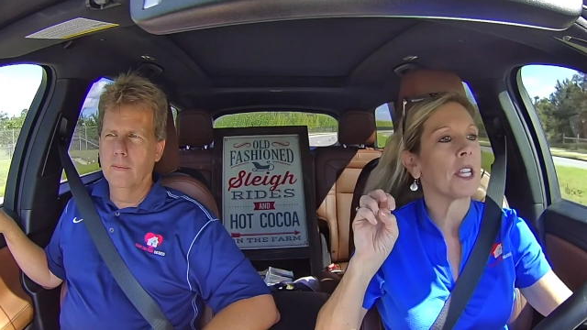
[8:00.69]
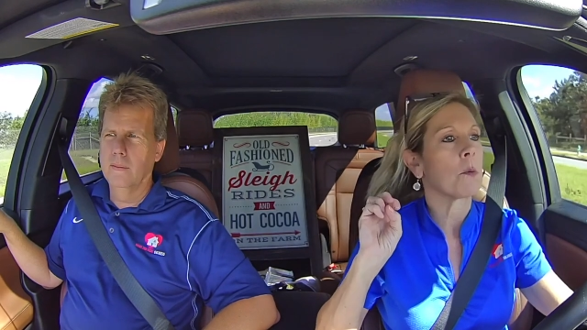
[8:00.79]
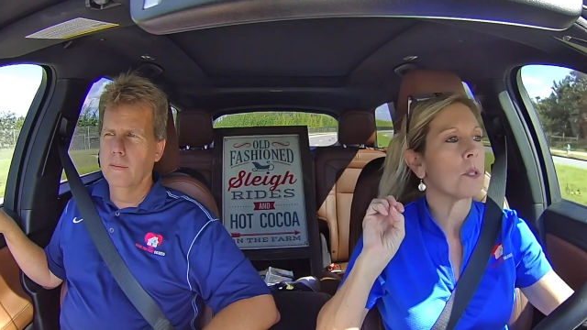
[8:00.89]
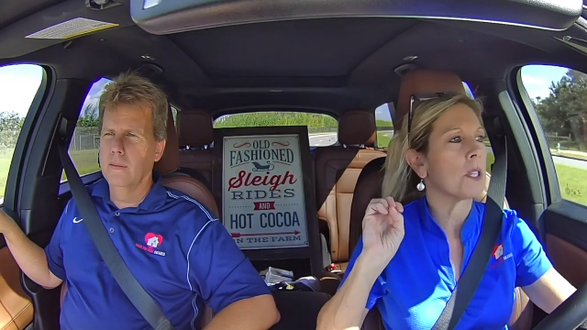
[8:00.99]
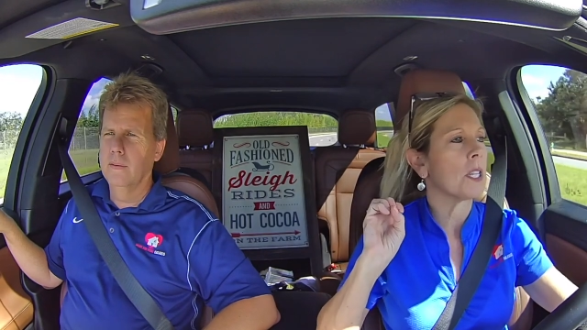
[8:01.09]
Speaker 1: thing
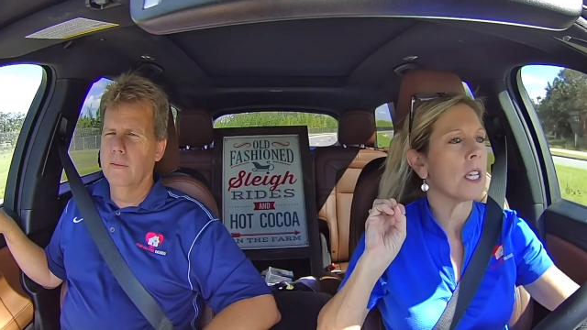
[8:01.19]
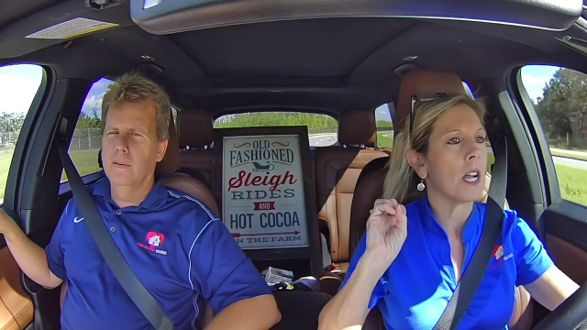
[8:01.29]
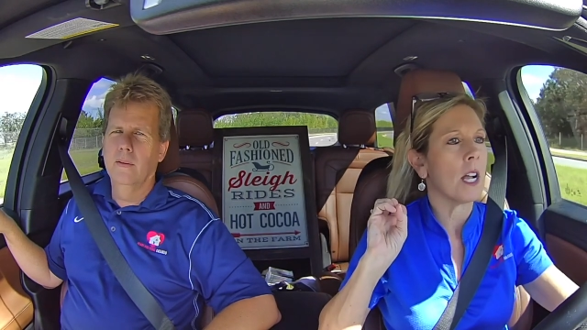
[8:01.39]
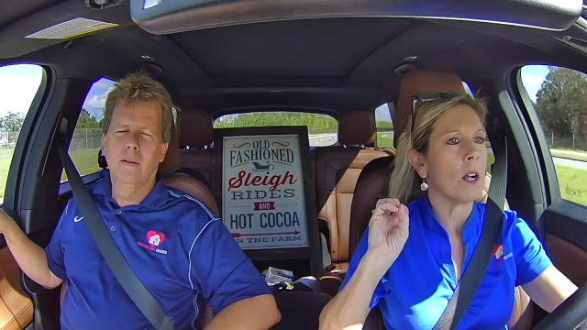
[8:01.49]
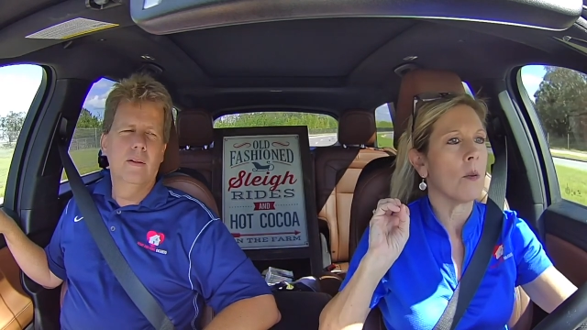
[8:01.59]
was the
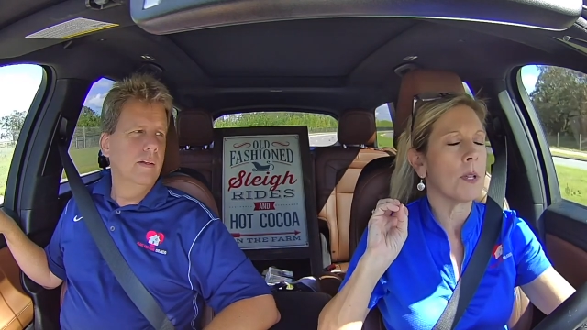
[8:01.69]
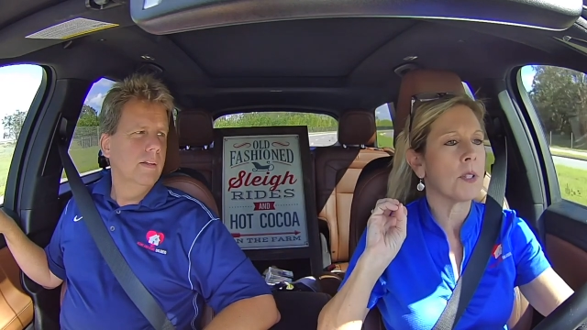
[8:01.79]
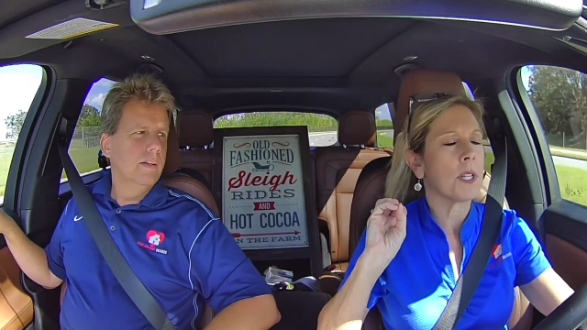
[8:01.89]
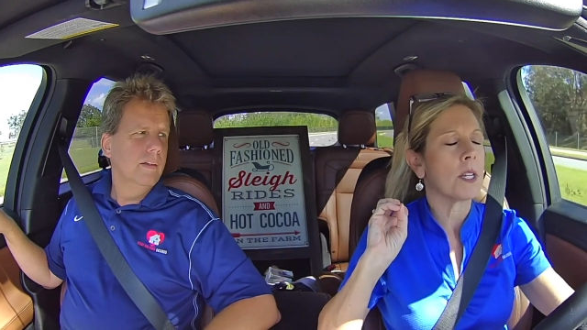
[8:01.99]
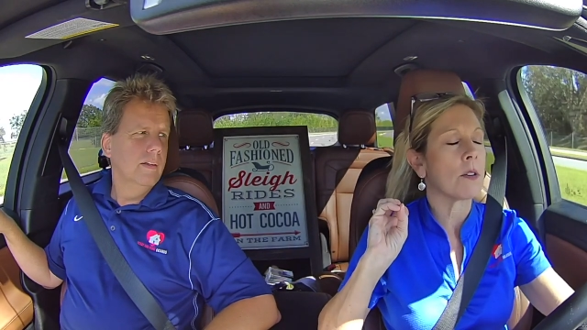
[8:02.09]
uh, was
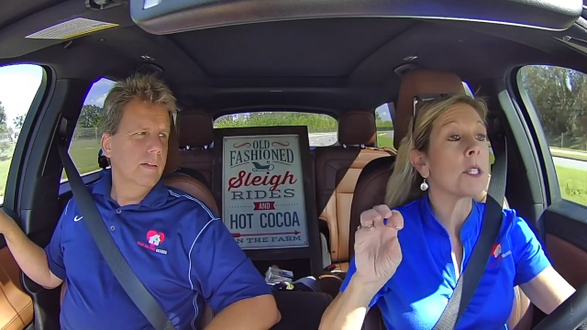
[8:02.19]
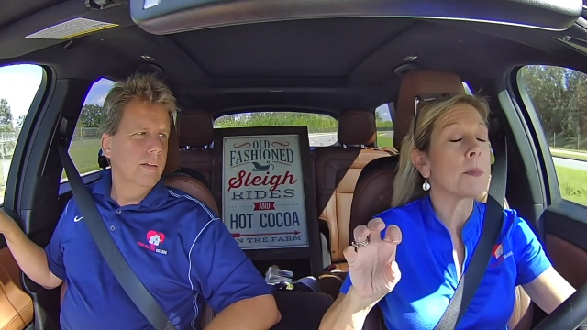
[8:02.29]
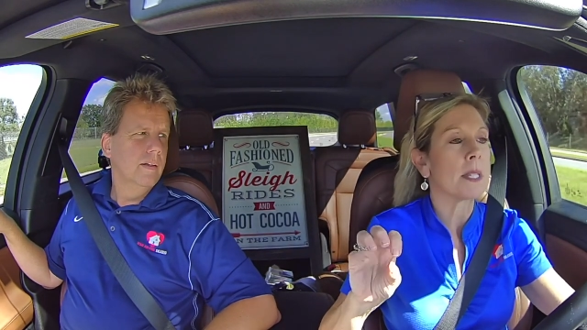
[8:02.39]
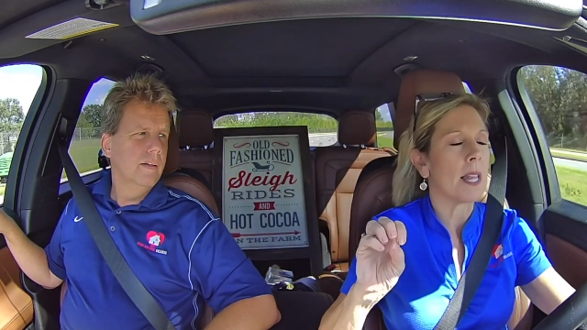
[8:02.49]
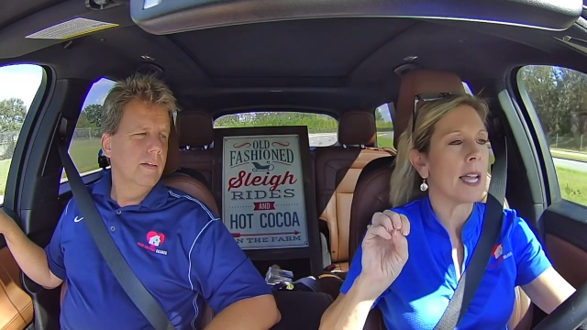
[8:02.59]
the
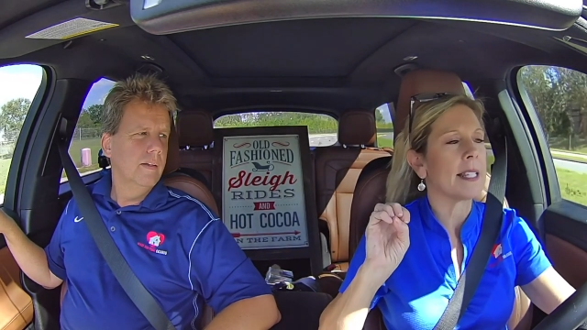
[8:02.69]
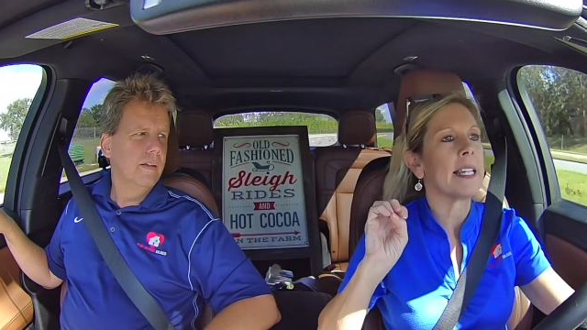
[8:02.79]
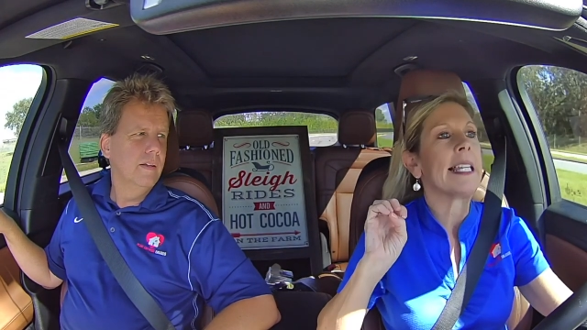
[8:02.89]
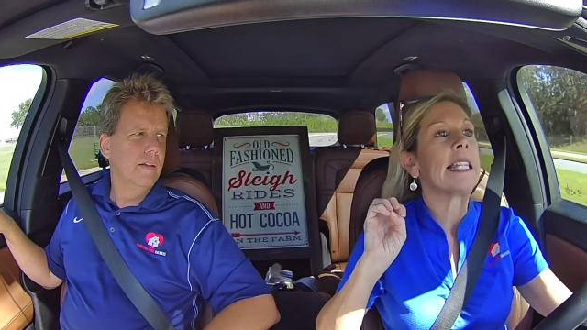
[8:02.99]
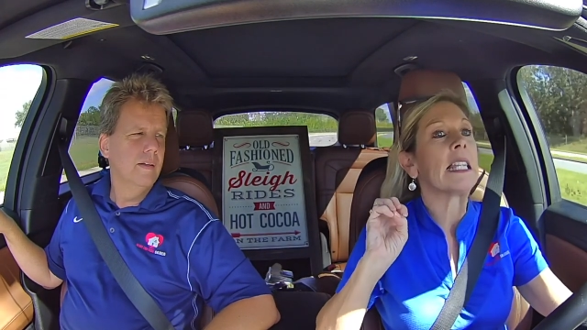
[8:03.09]
Christmas lights, and
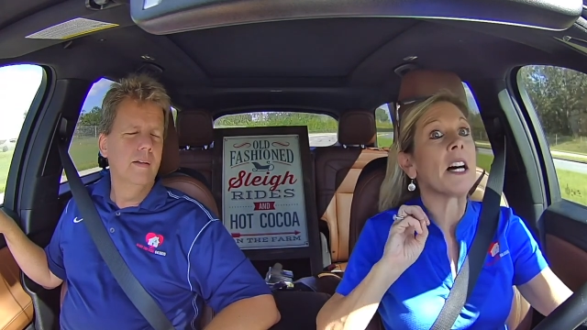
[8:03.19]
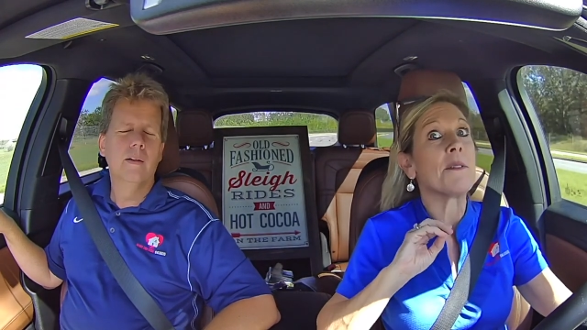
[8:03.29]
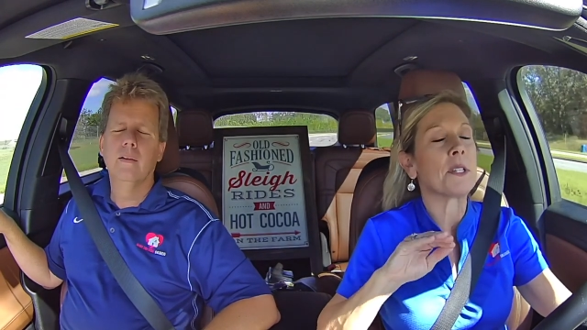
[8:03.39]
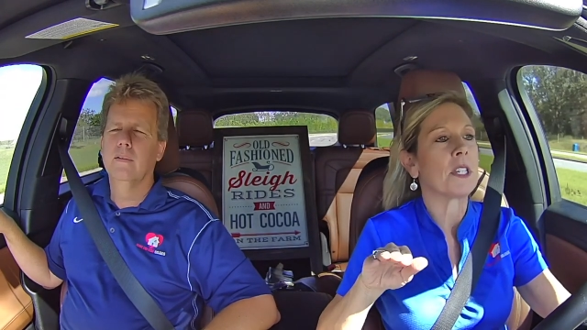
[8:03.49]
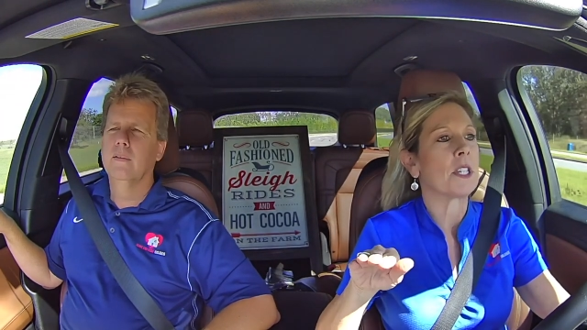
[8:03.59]
he
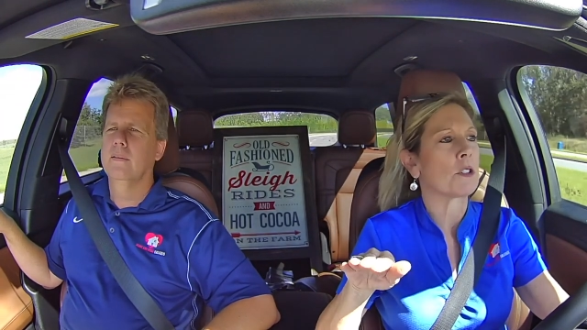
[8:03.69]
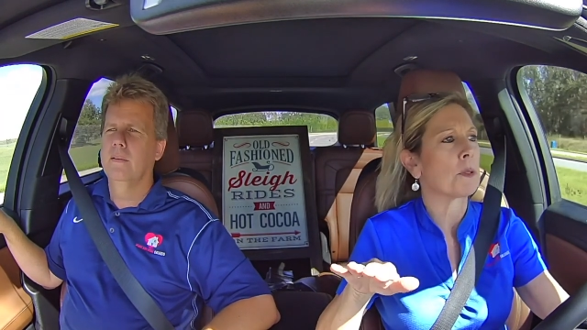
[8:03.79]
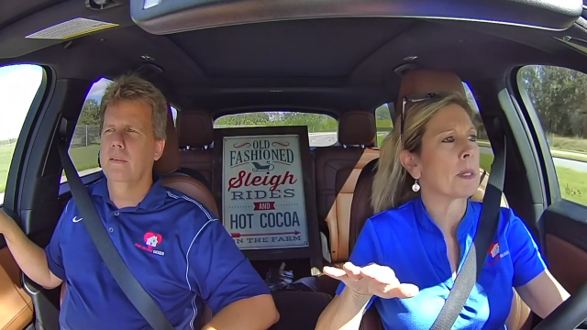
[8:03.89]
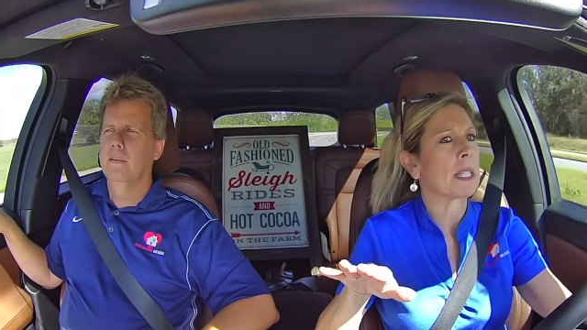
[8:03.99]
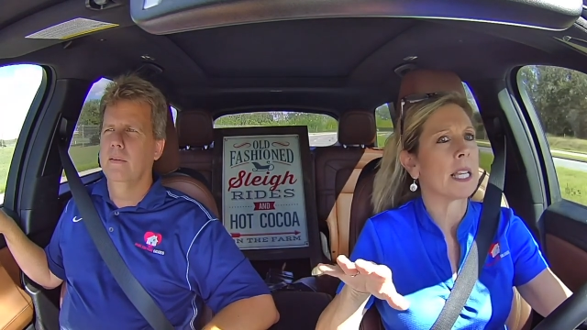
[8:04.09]
loved to see the
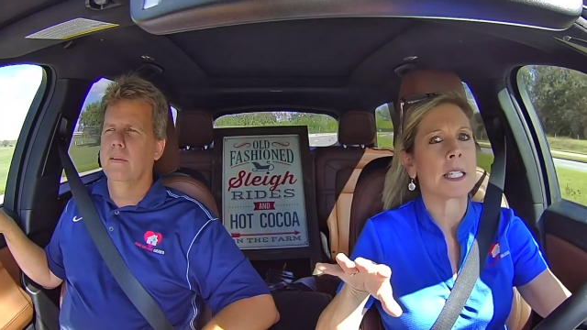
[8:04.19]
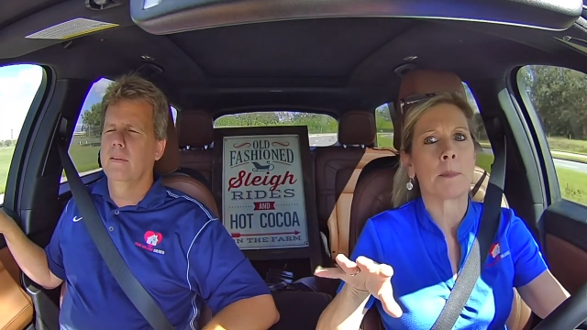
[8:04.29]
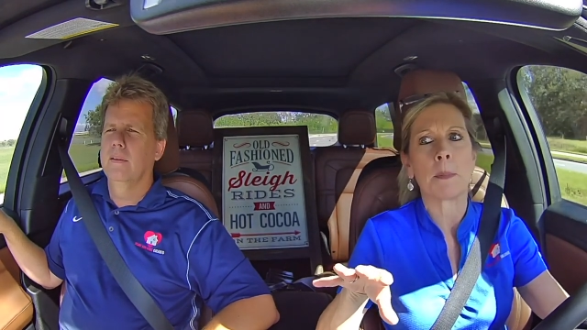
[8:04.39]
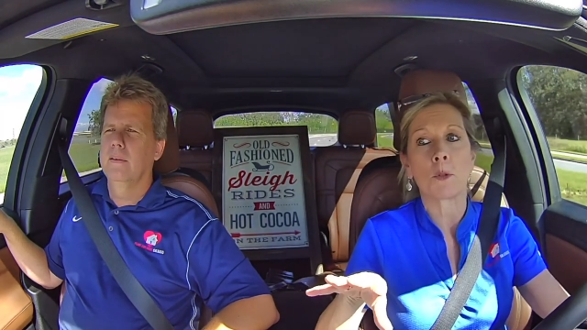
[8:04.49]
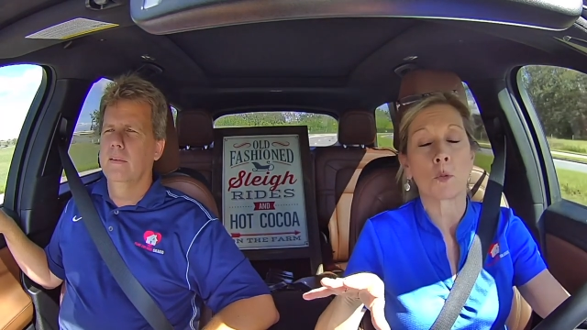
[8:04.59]
Christmas lights in
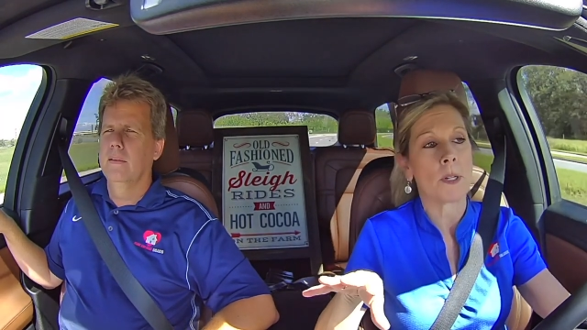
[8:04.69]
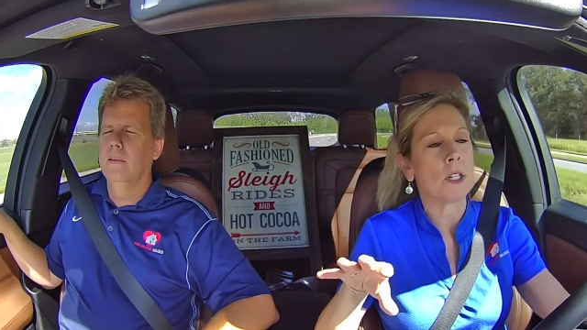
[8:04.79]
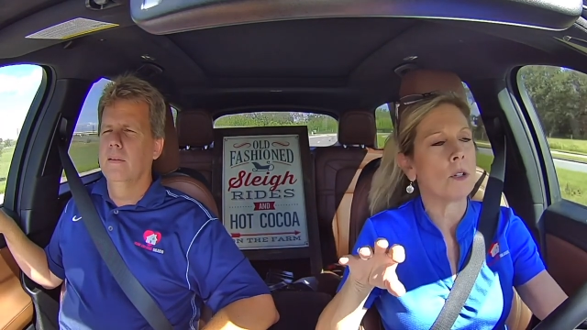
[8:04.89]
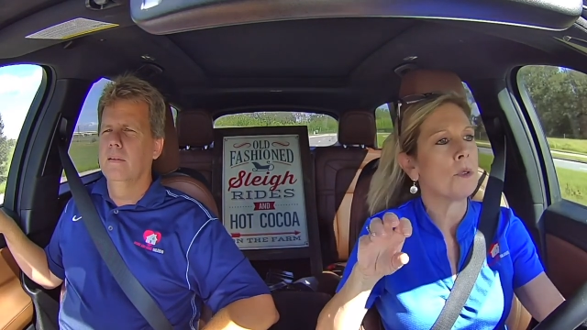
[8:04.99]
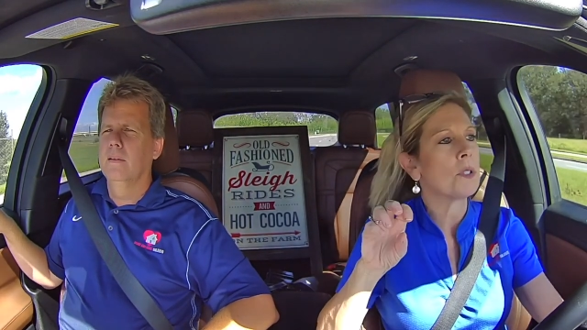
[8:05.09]
people's
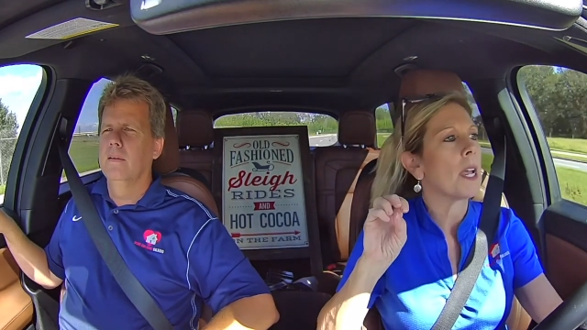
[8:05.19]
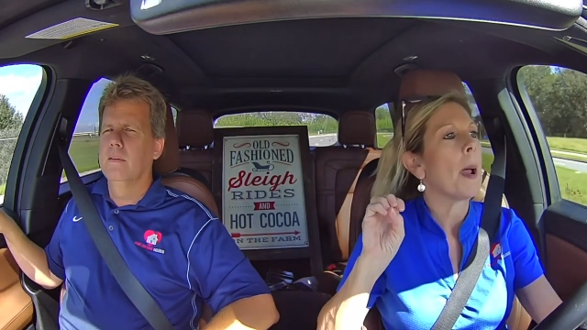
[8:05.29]
windows.